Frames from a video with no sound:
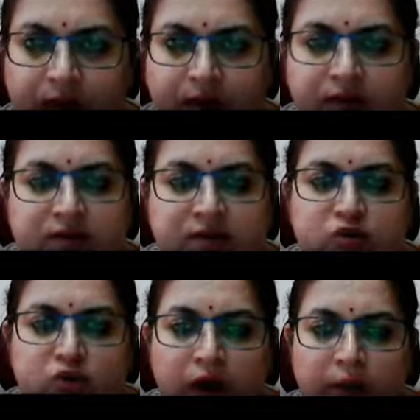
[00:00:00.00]
This is
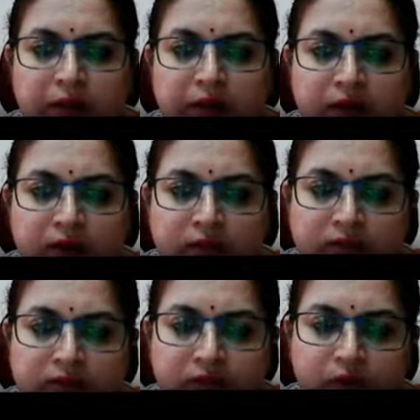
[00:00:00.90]
tsunami,
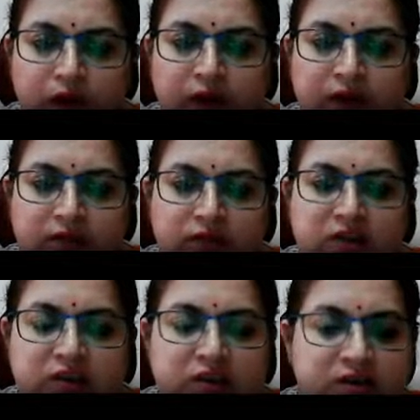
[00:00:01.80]
okay,
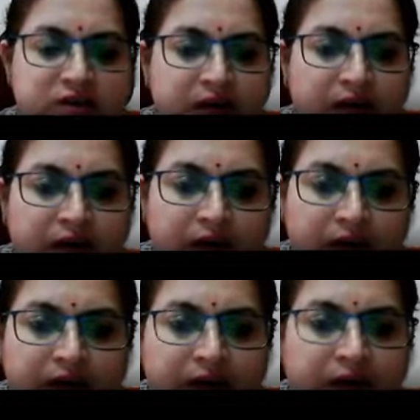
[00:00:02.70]
which is
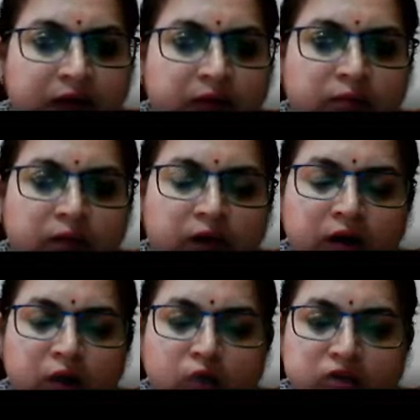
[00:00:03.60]
in the
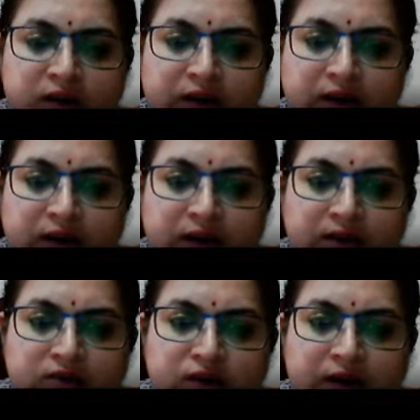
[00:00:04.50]
coastal
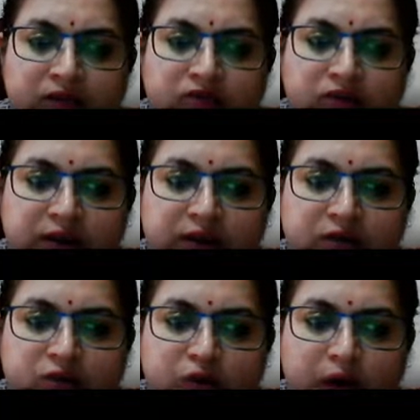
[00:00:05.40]
areas. We have seen a
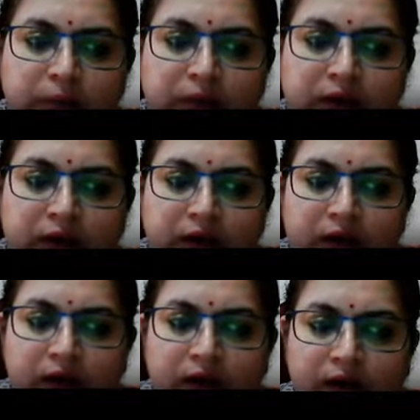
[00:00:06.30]
tsunami
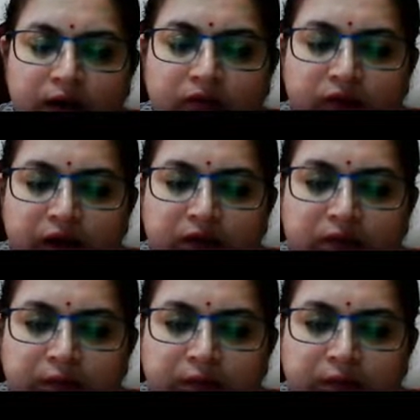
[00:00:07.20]
where